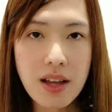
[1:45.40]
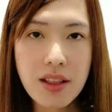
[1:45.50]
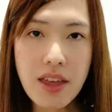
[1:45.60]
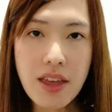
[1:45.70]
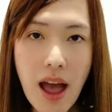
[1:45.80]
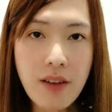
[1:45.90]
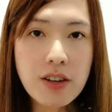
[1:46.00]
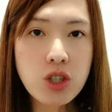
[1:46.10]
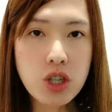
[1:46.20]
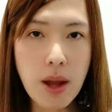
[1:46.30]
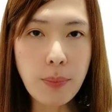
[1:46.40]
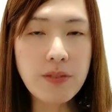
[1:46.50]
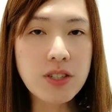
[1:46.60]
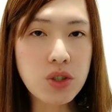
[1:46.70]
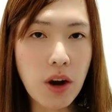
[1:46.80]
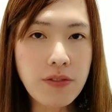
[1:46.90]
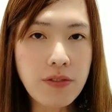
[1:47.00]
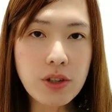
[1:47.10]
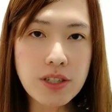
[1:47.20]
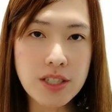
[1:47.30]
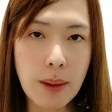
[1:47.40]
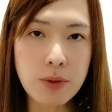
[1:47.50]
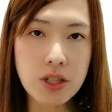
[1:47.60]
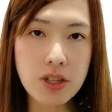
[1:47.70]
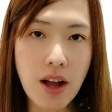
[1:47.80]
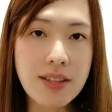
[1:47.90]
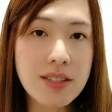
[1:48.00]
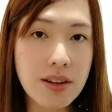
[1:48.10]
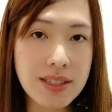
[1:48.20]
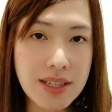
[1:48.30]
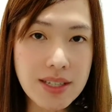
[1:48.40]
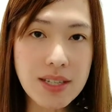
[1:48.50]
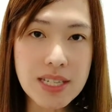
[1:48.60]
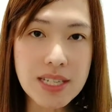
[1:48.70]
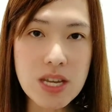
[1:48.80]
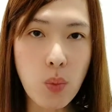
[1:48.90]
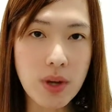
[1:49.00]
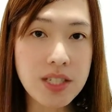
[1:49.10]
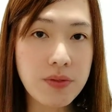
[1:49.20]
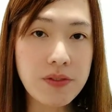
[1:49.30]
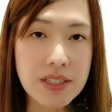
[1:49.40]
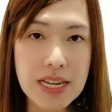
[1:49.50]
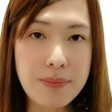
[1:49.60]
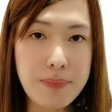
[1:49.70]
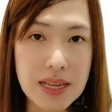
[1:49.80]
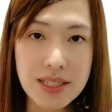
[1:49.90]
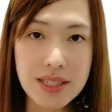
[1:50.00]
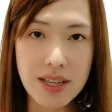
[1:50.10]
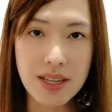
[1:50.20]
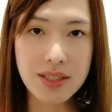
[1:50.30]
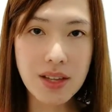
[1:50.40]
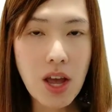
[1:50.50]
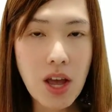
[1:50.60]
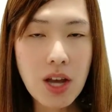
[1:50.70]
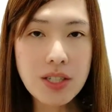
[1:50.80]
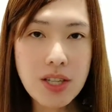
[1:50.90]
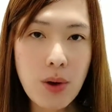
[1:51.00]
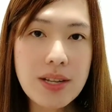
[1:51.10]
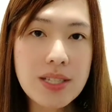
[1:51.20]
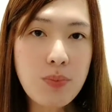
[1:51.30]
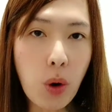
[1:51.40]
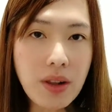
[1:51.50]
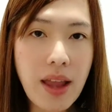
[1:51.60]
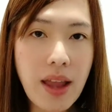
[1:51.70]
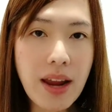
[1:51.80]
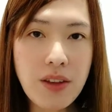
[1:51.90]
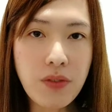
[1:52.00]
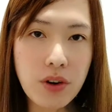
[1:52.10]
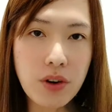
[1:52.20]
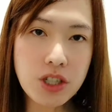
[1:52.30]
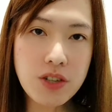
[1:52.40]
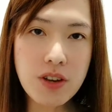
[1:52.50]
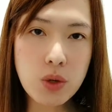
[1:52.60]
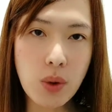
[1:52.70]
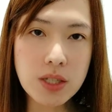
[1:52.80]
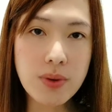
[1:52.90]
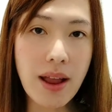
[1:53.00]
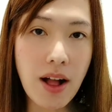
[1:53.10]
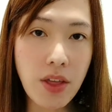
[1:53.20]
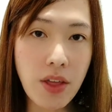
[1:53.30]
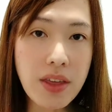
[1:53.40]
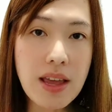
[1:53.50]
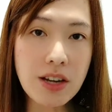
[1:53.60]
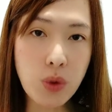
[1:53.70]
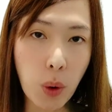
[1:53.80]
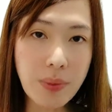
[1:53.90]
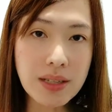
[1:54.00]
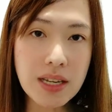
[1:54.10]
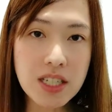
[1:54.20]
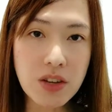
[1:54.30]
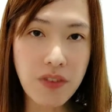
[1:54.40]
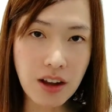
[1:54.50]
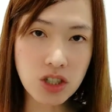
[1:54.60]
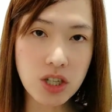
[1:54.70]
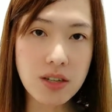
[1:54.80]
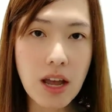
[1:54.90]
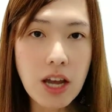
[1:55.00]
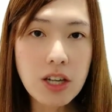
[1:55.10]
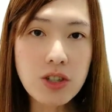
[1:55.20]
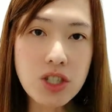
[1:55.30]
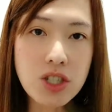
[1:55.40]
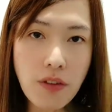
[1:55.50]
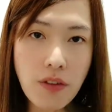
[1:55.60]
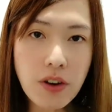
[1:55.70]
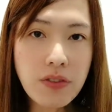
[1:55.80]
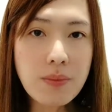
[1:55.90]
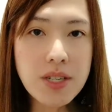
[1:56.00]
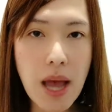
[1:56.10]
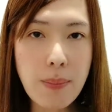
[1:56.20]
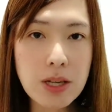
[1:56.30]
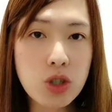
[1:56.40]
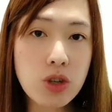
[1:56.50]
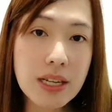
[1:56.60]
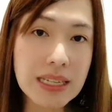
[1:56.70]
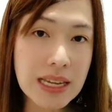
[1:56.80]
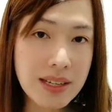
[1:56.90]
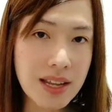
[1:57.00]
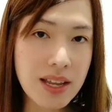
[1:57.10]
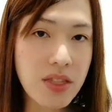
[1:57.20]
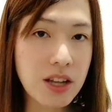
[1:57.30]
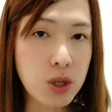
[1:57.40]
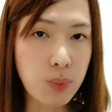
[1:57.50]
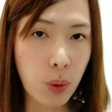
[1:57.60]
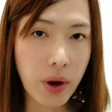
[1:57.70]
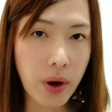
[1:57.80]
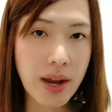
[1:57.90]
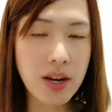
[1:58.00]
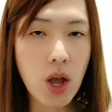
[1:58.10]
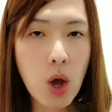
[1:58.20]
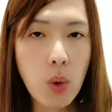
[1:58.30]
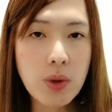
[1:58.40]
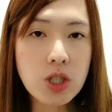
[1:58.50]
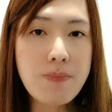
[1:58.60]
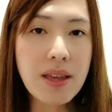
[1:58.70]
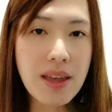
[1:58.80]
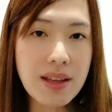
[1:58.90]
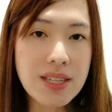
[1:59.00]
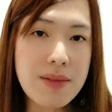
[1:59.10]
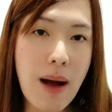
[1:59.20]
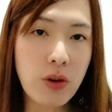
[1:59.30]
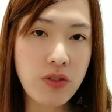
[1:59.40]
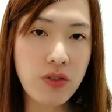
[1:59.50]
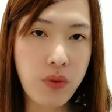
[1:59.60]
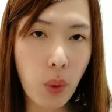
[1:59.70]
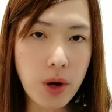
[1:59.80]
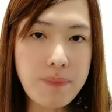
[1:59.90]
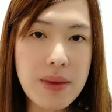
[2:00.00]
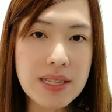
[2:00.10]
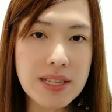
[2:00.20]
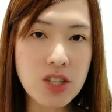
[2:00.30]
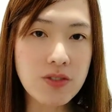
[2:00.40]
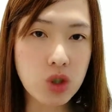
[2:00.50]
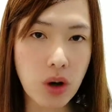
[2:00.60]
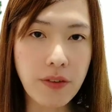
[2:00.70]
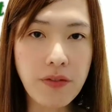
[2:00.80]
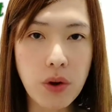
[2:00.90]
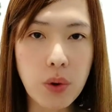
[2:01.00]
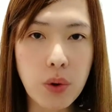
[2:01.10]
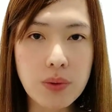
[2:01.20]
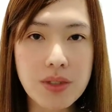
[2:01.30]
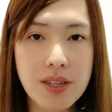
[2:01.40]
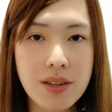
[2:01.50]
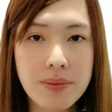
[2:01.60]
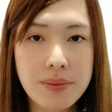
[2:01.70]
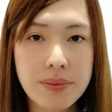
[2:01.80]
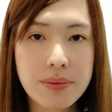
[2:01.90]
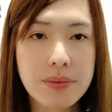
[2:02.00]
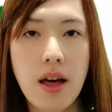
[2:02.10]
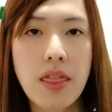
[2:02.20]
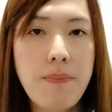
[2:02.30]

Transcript: the average number of starfruit consumption to cause toxicity was 15 pieces. So it is more likely for individuals with a healthy and normal kidney function to suffer from damage to the kidney than the brain, which begins at about 4 pieces of starfruit. The